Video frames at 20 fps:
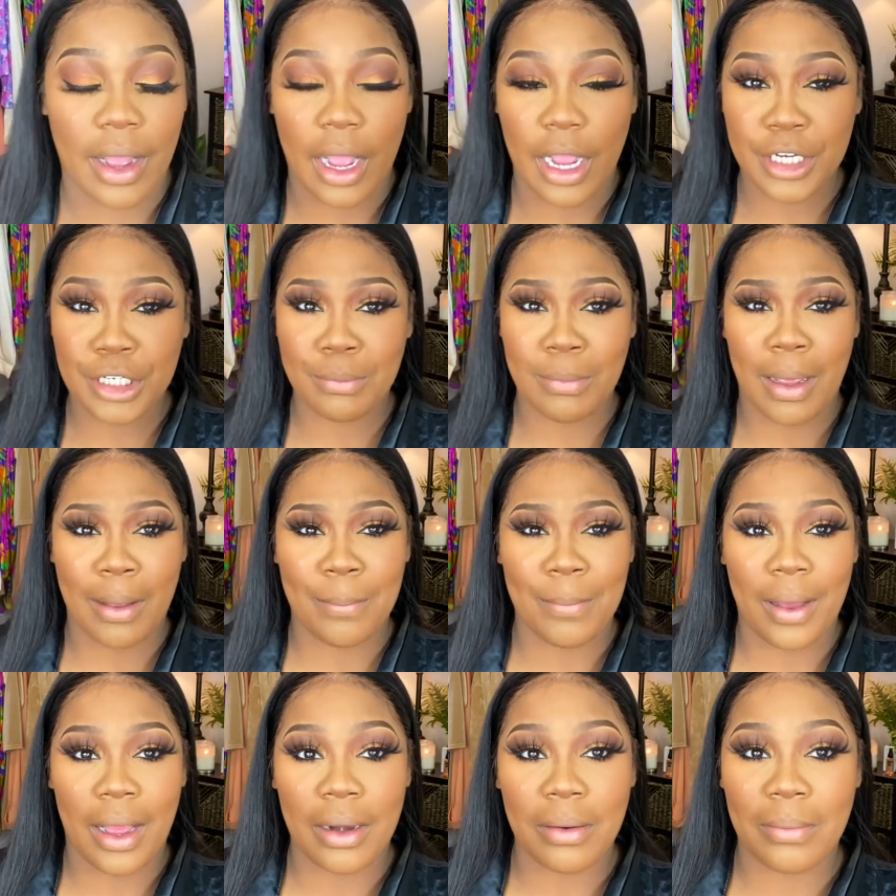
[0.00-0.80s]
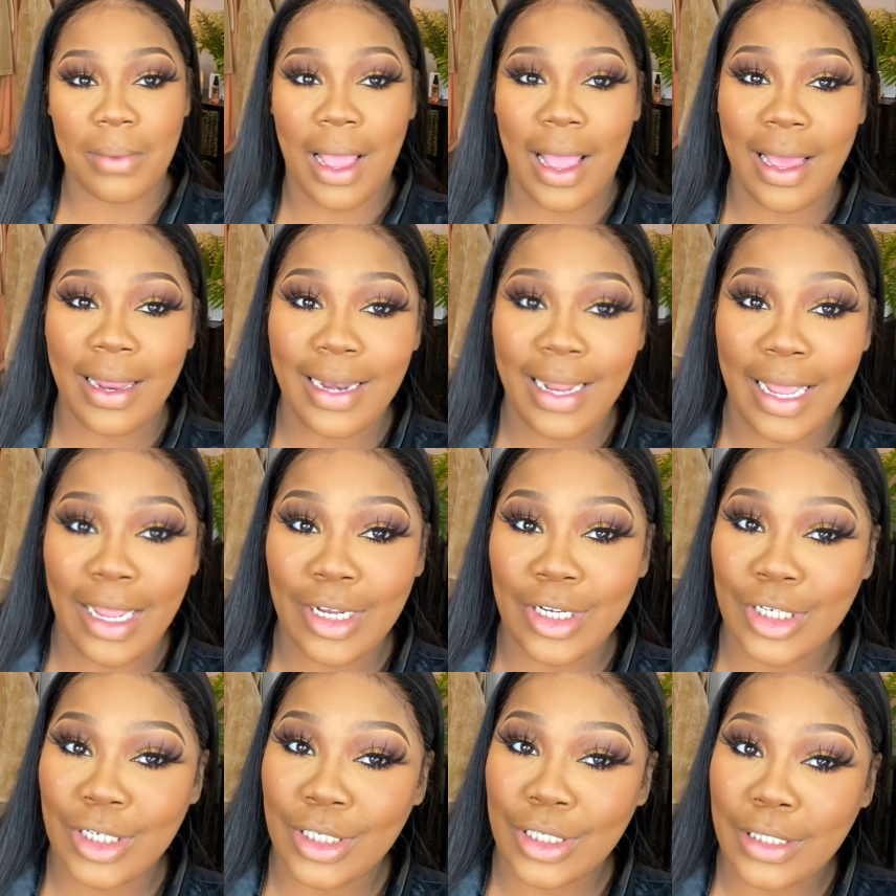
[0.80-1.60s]
gosh, my bottom
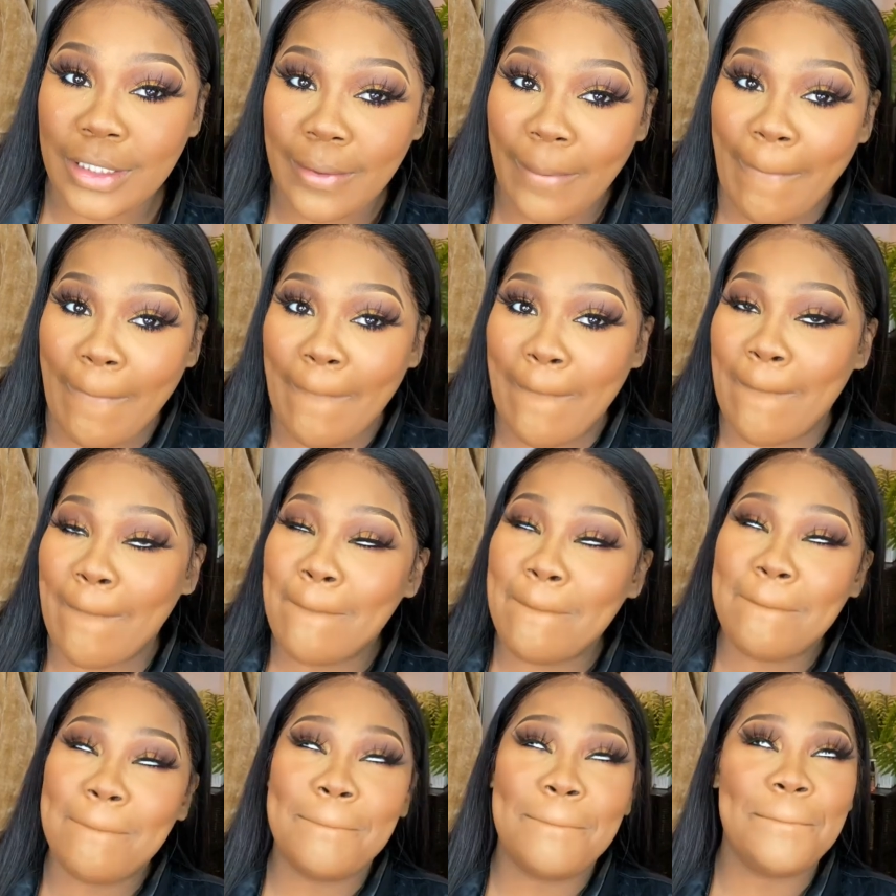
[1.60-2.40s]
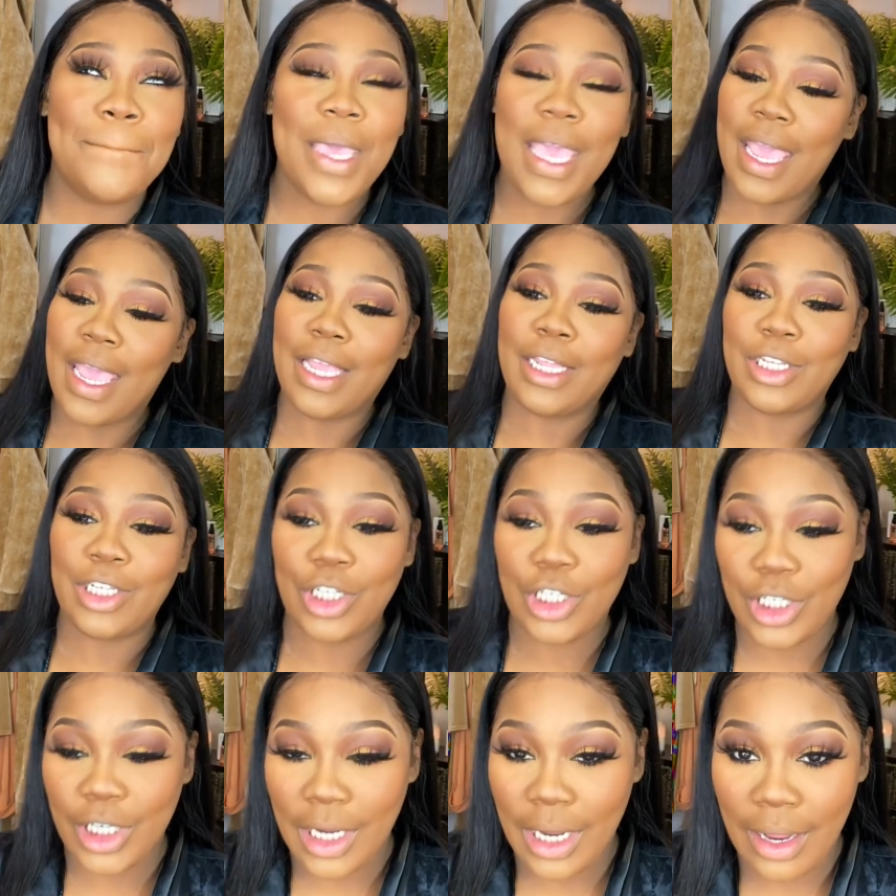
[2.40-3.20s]
eyelashes,
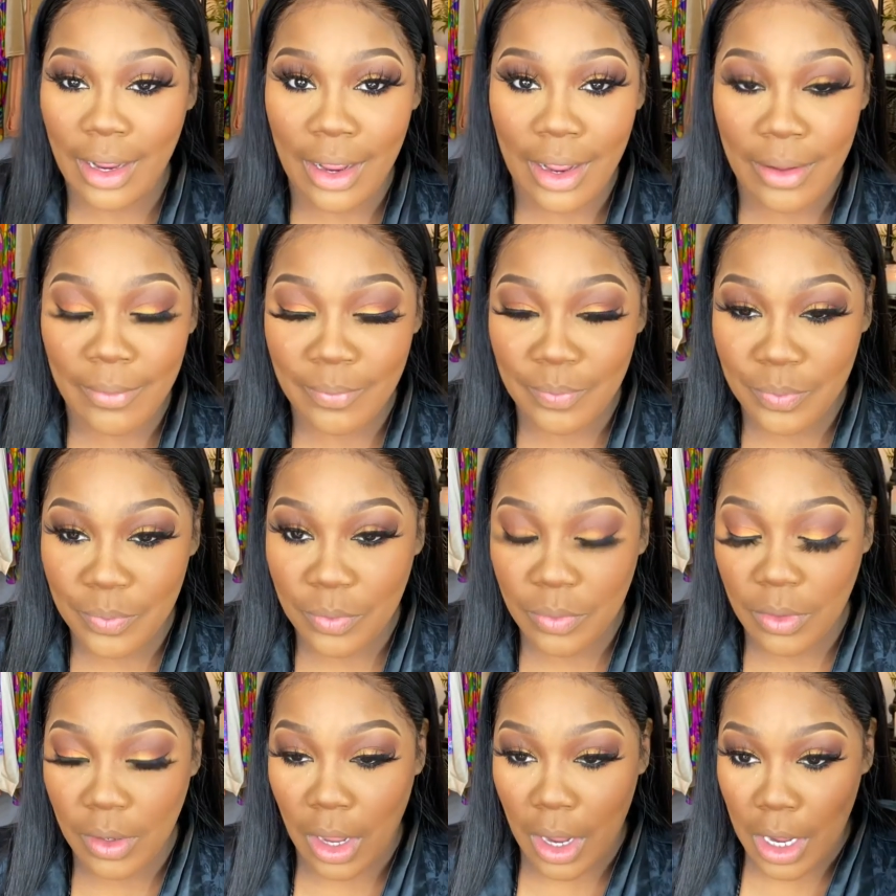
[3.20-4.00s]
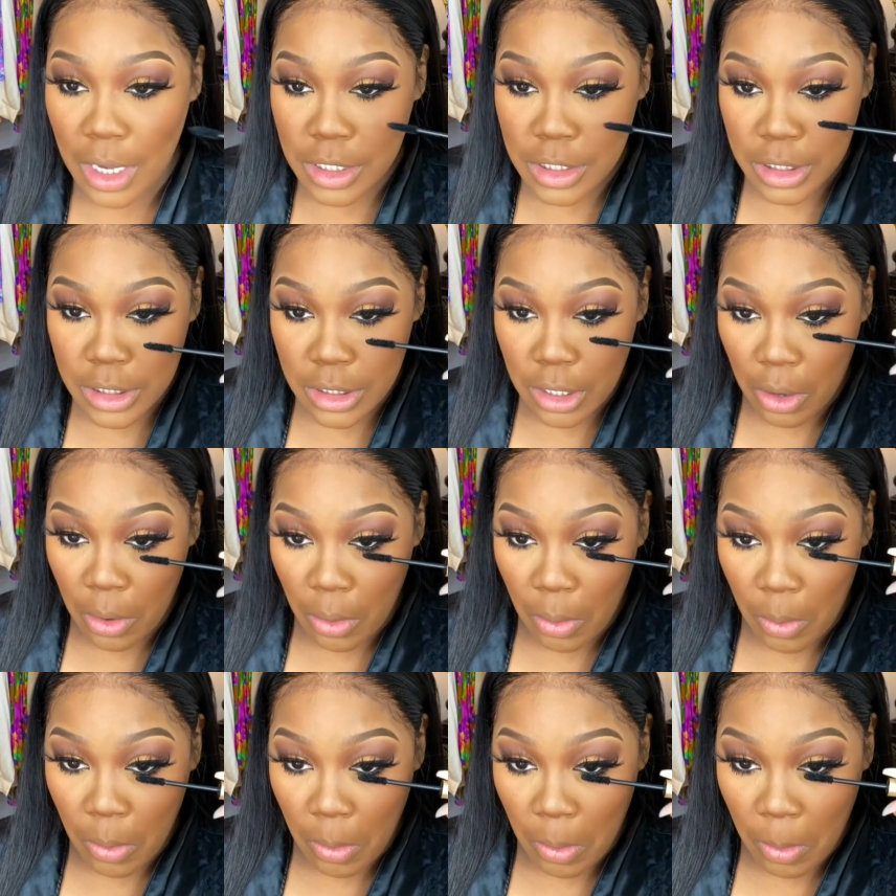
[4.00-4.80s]
bitch, are
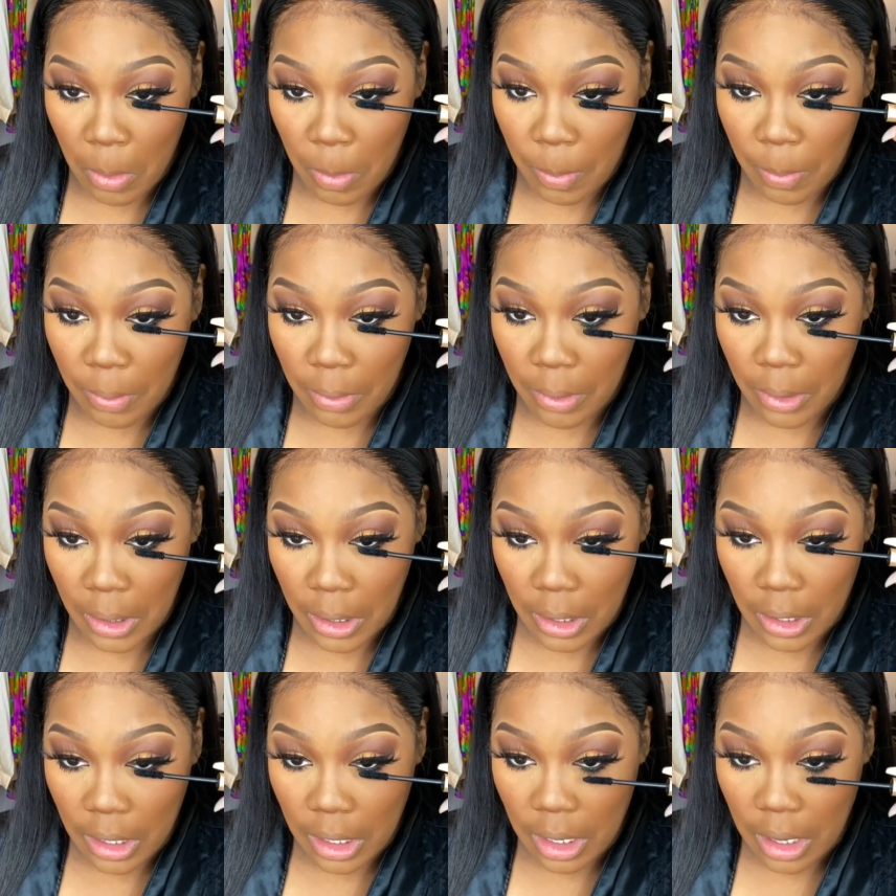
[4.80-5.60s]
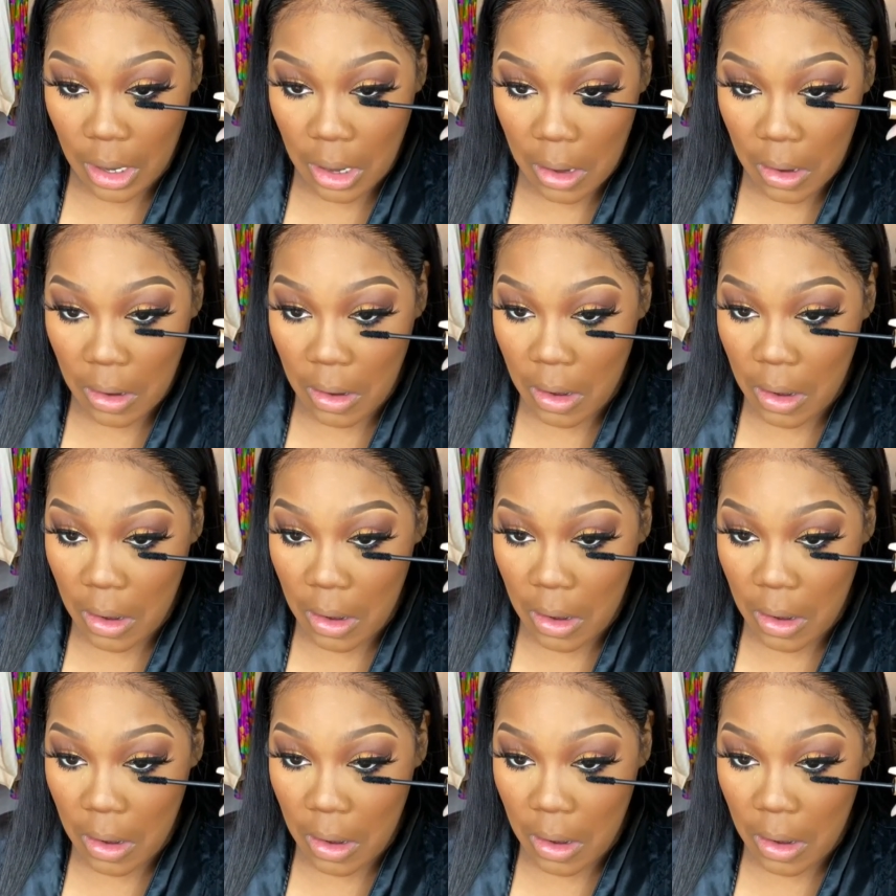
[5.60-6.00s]
so pretty.